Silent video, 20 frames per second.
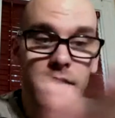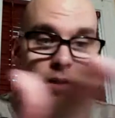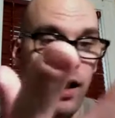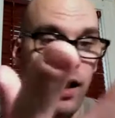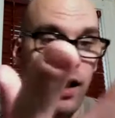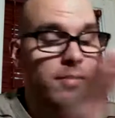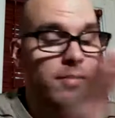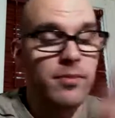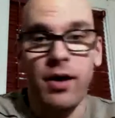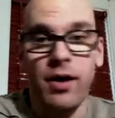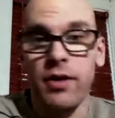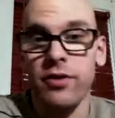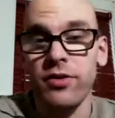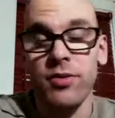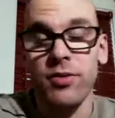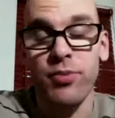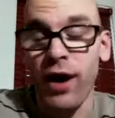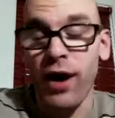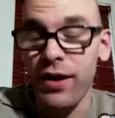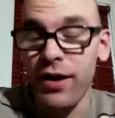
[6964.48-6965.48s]

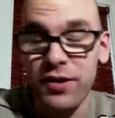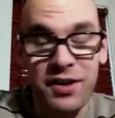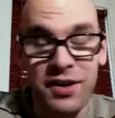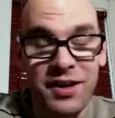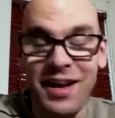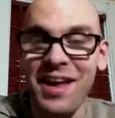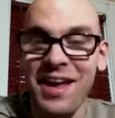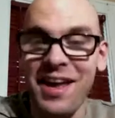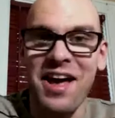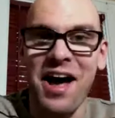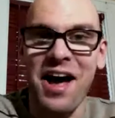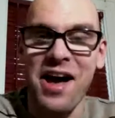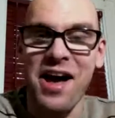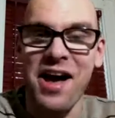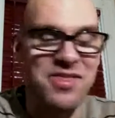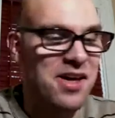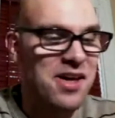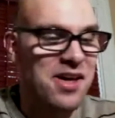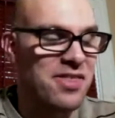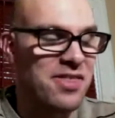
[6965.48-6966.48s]
unsurprisingly, I
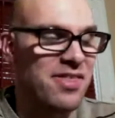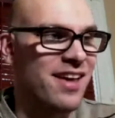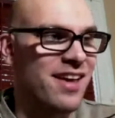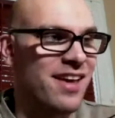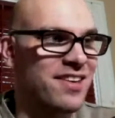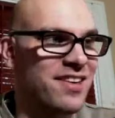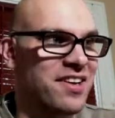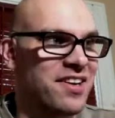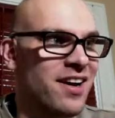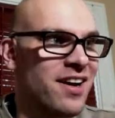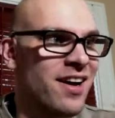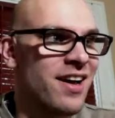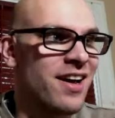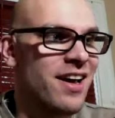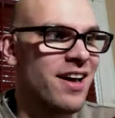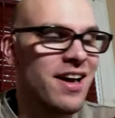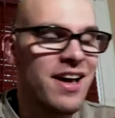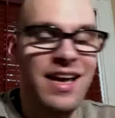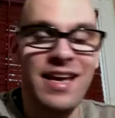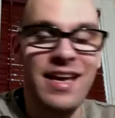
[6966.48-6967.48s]
think that
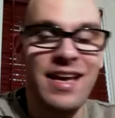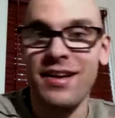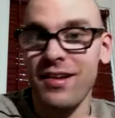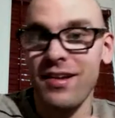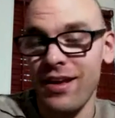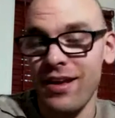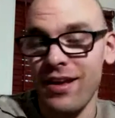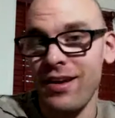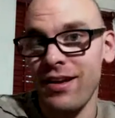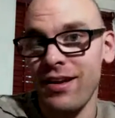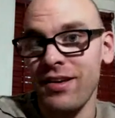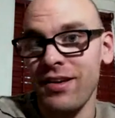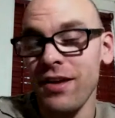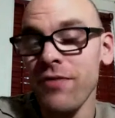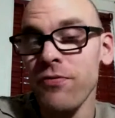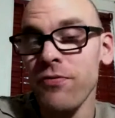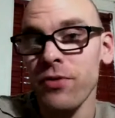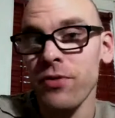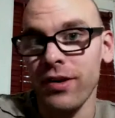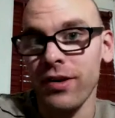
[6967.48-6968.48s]
in
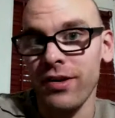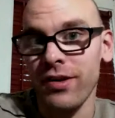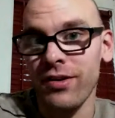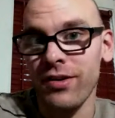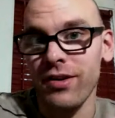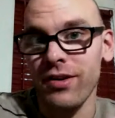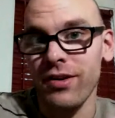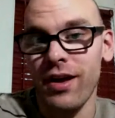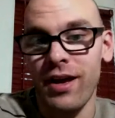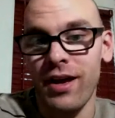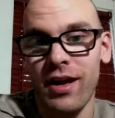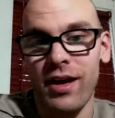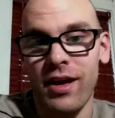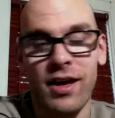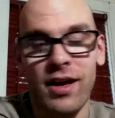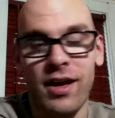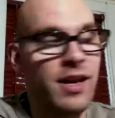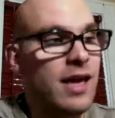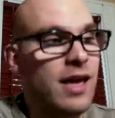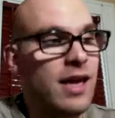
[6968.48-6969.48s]
indifference,
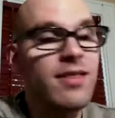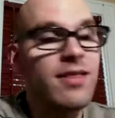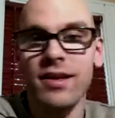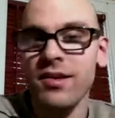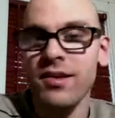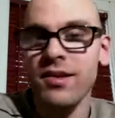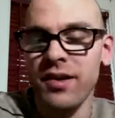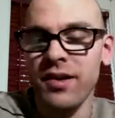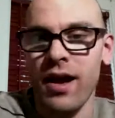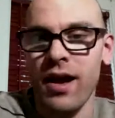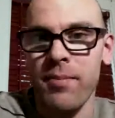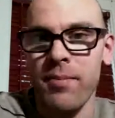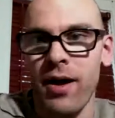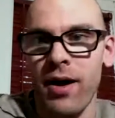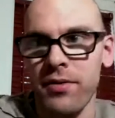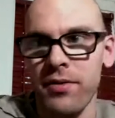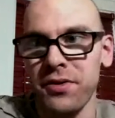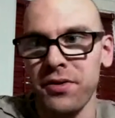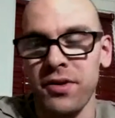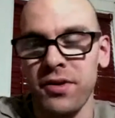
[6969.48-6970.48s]
an atheistic
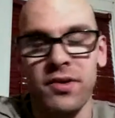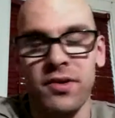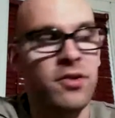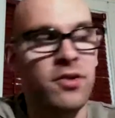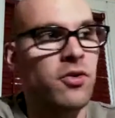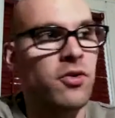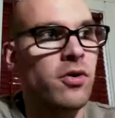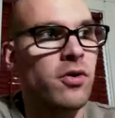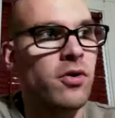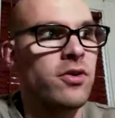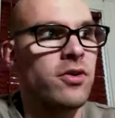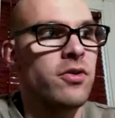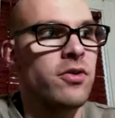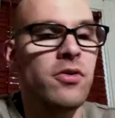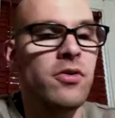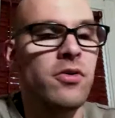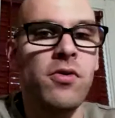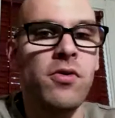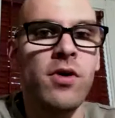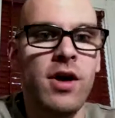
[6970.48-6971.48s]
hypothesis is going to
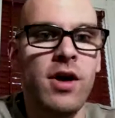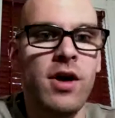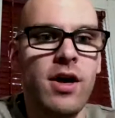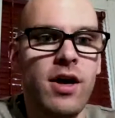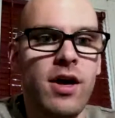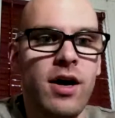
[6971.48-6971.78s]
do